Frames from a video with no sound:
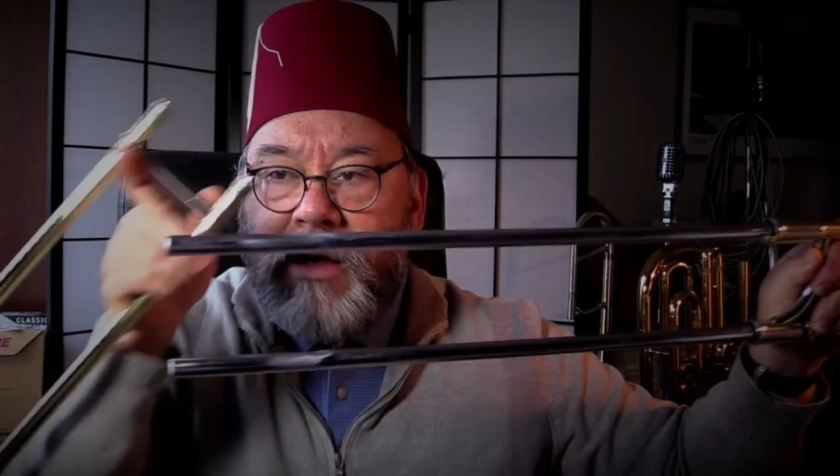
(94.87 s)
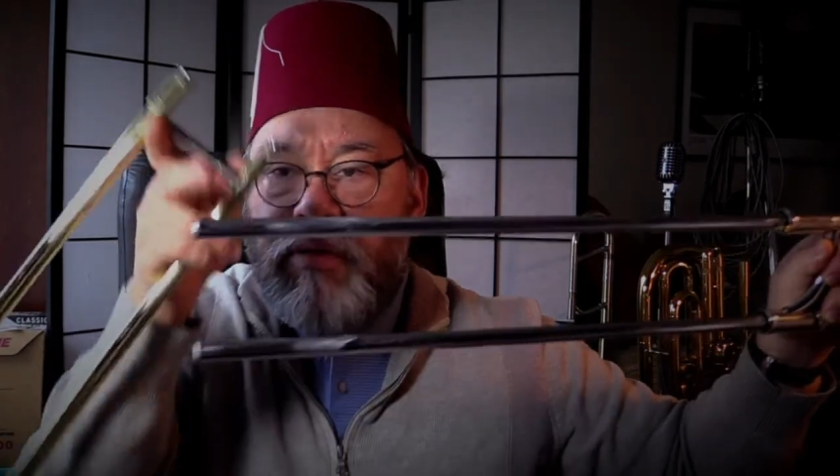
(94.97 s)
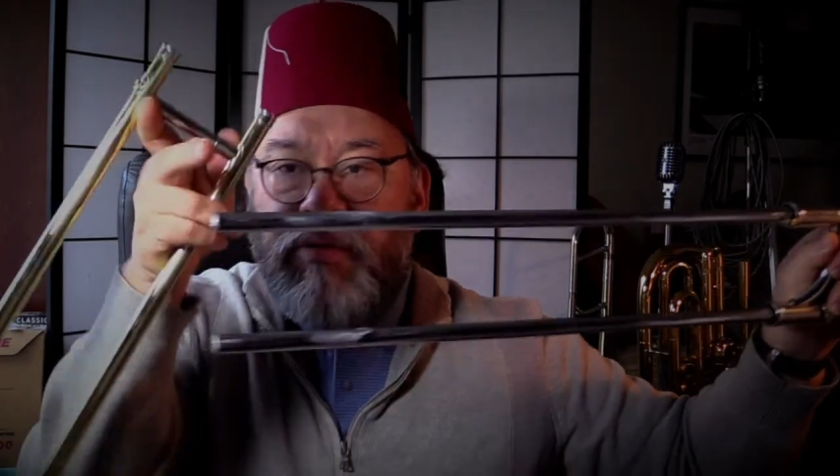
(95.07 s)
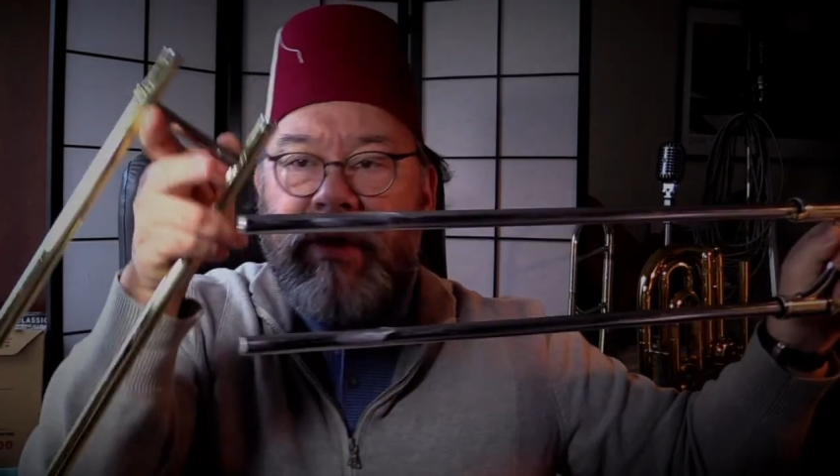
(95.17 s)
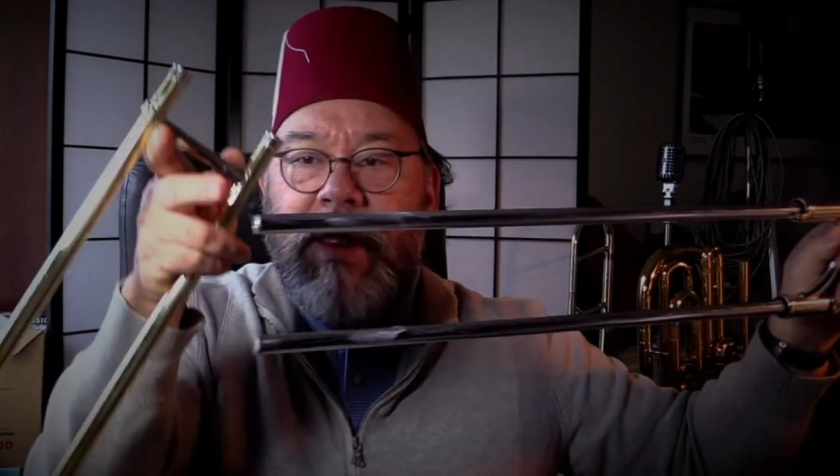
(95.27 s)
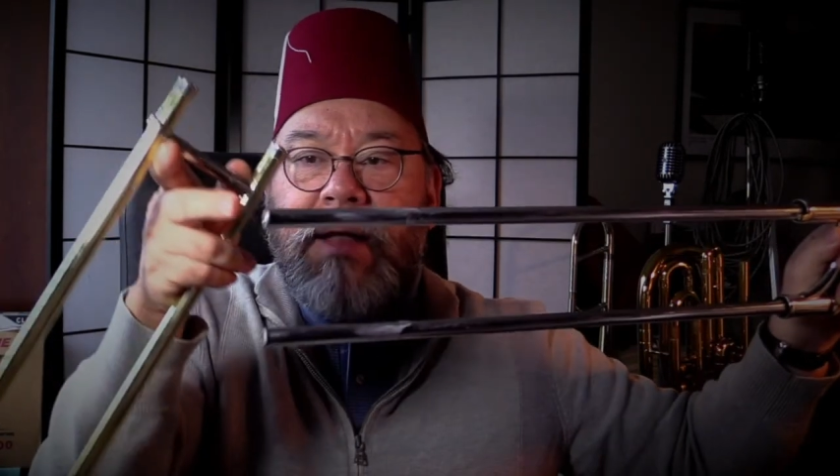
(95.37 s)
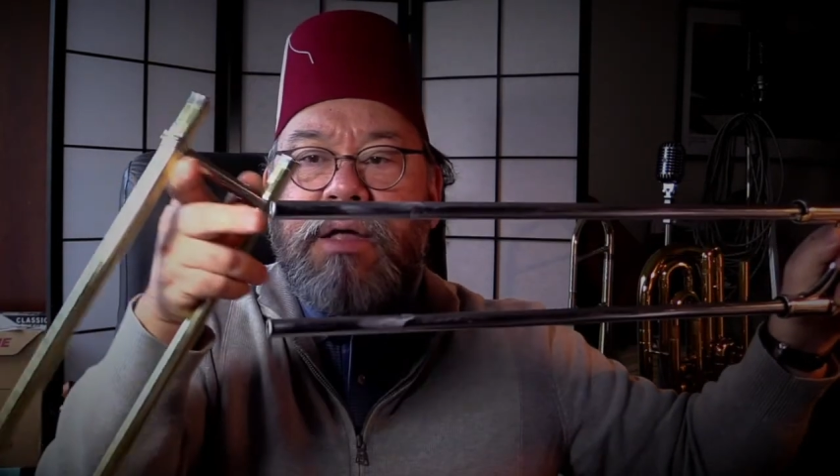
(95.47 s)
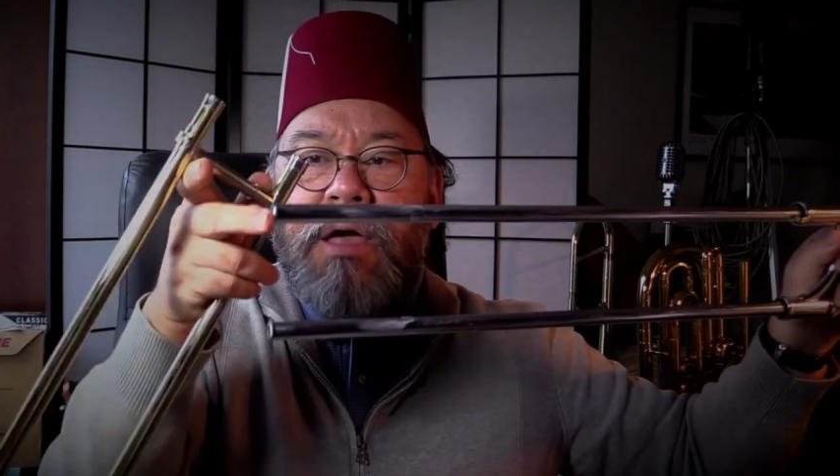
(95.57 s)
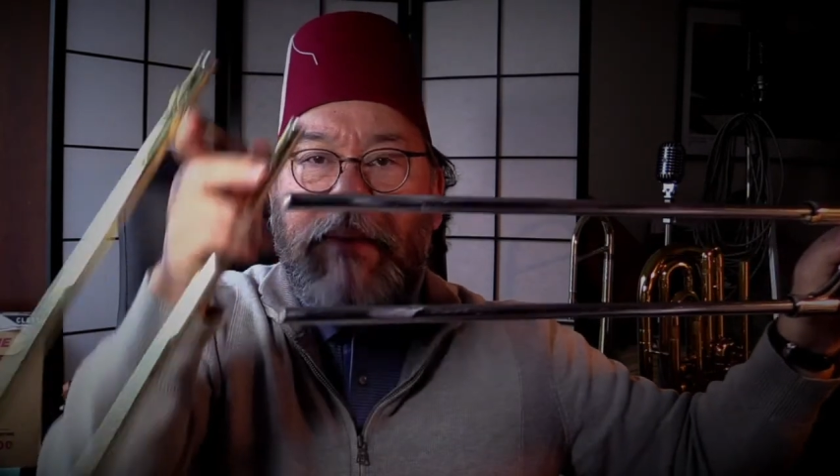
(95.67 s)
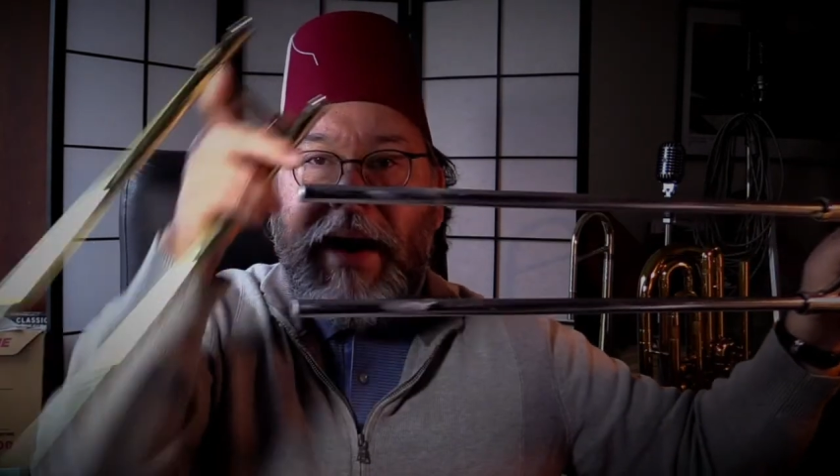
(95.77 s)
We then
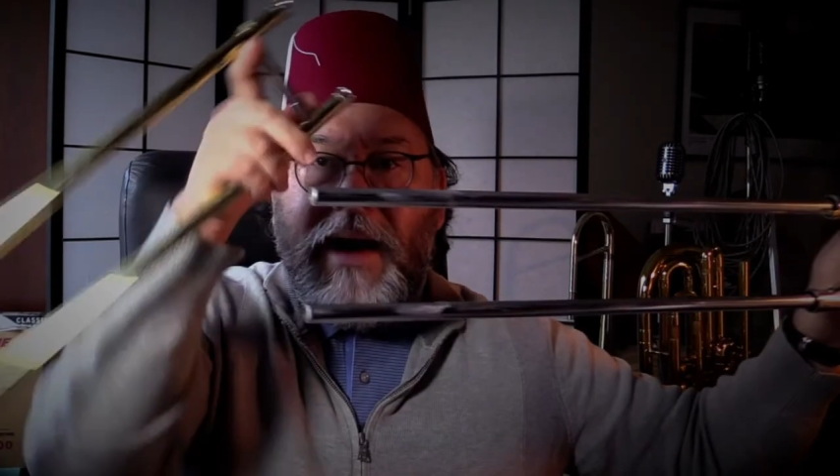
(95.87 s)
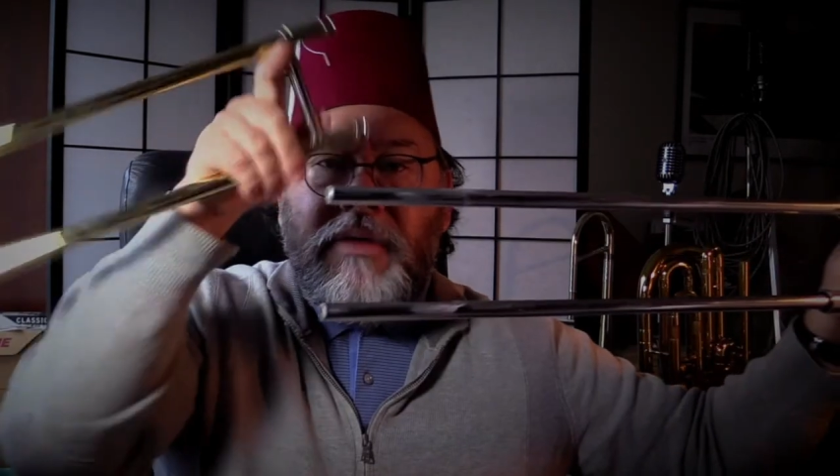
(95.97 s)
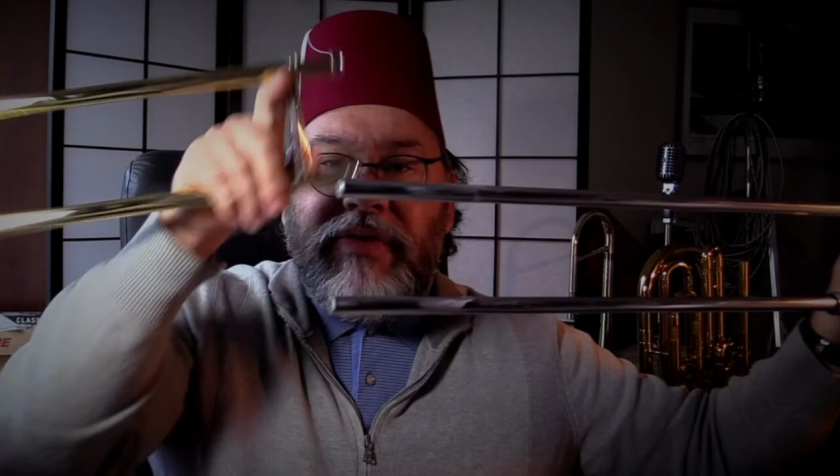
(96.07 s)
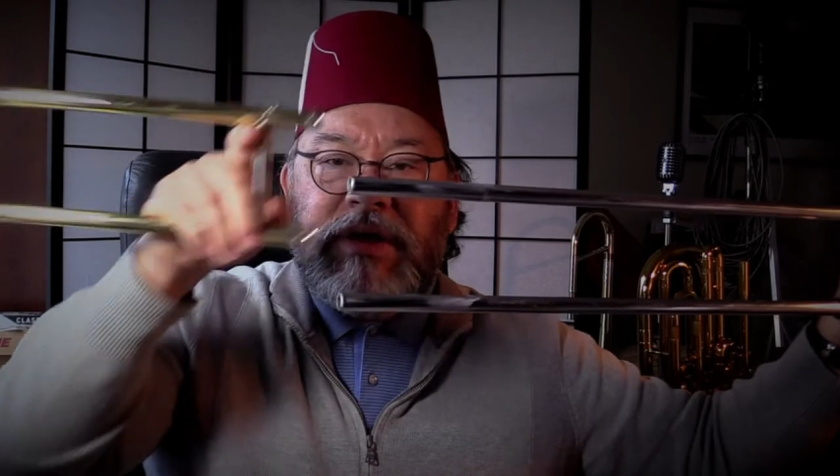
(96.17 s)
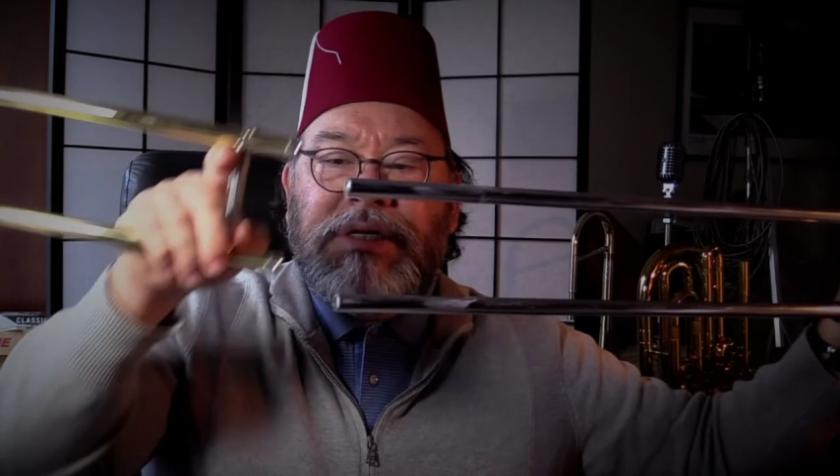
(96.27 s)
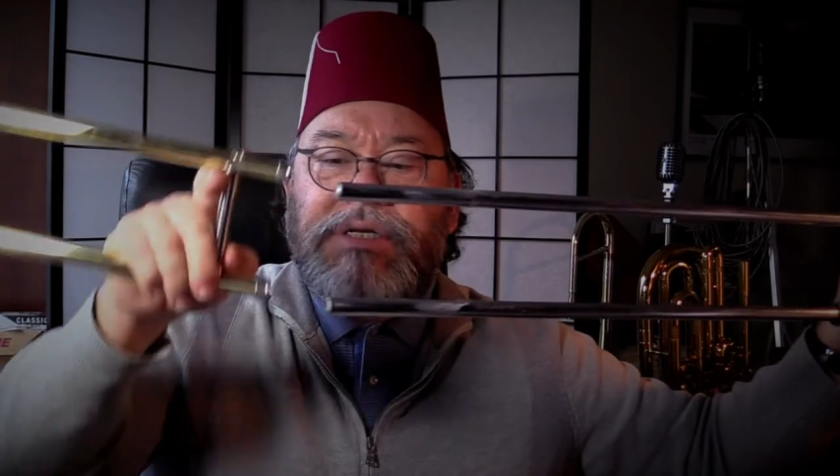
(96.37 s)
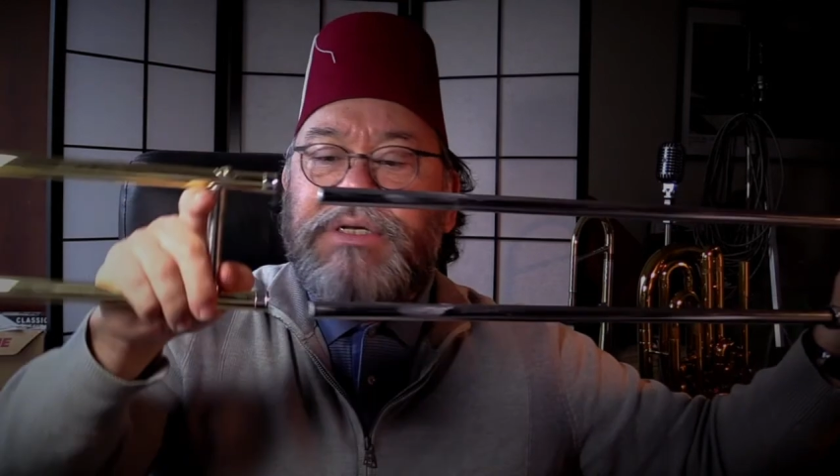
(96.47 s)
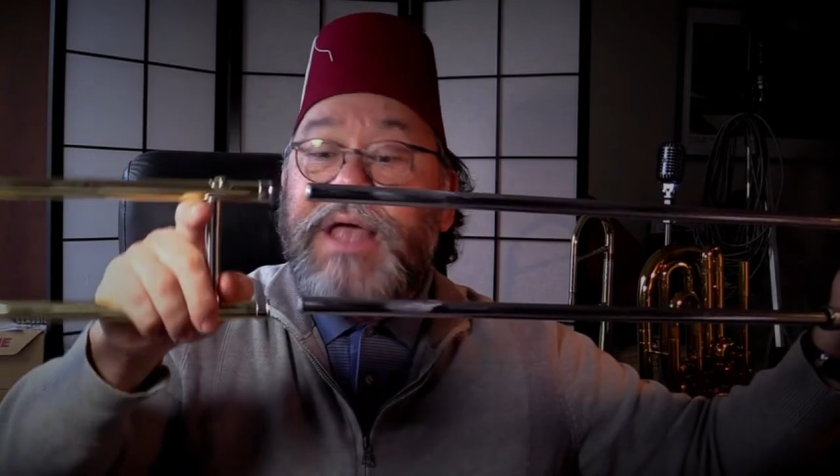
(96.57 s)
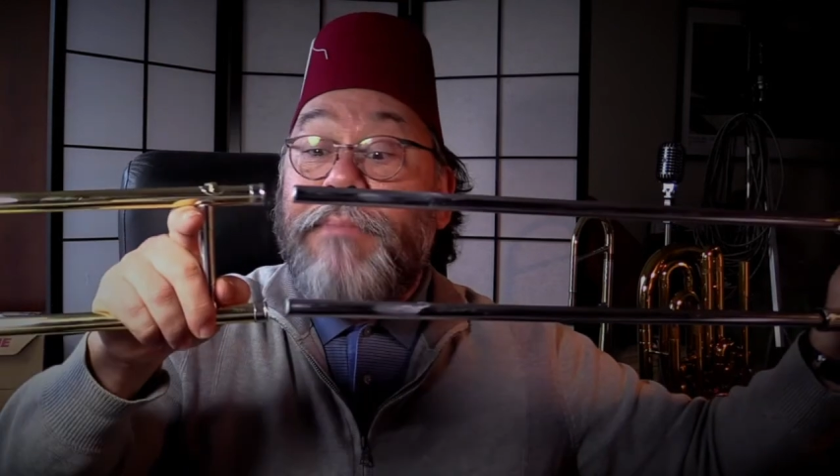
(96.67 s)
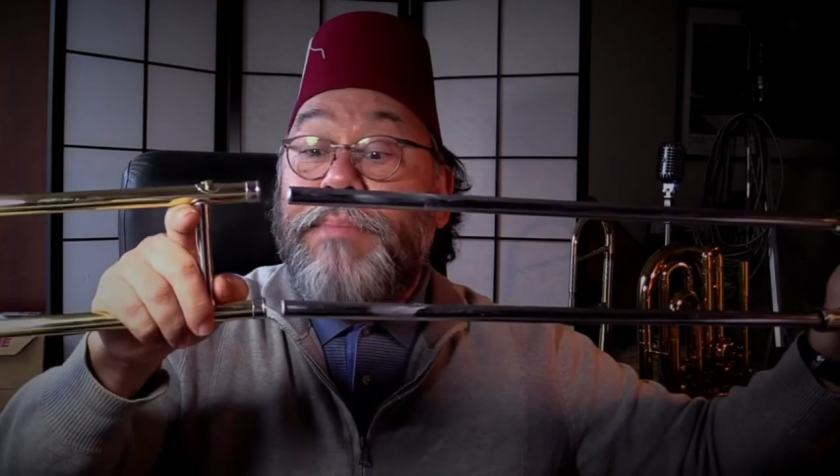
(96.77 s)
come out the
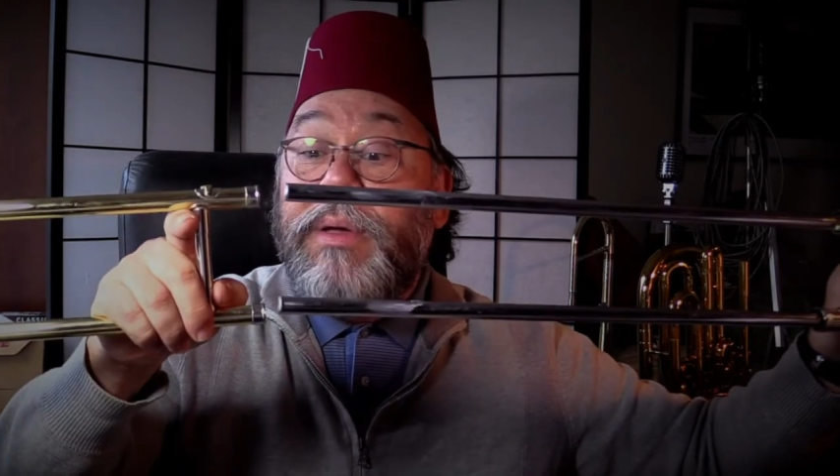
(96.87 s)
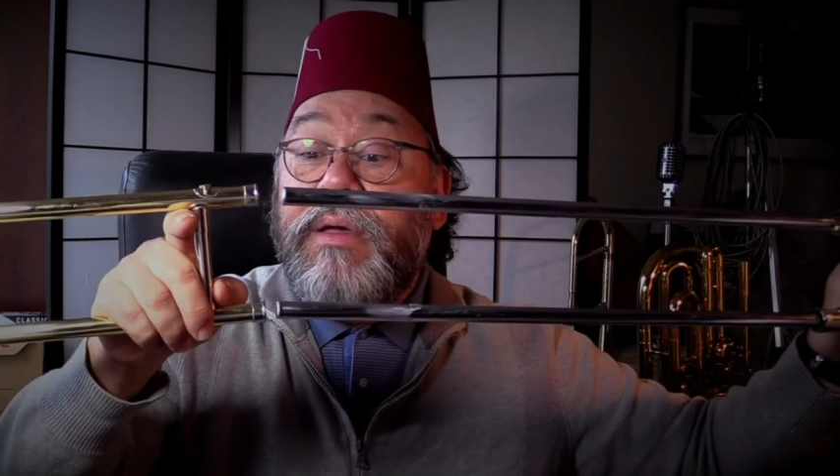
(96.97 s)
step